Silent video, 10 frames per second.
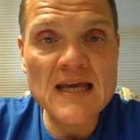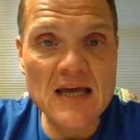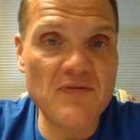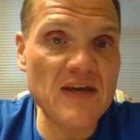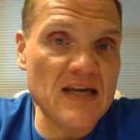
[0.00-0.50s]

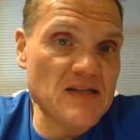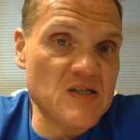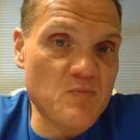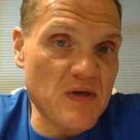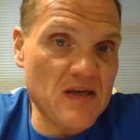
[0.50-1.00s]
if he can
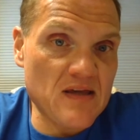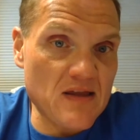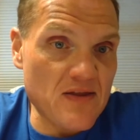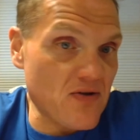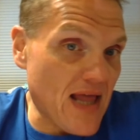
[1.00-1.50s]
speak
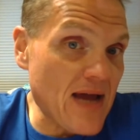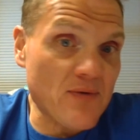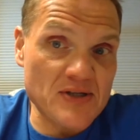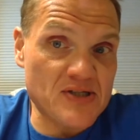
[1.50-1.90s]
their language.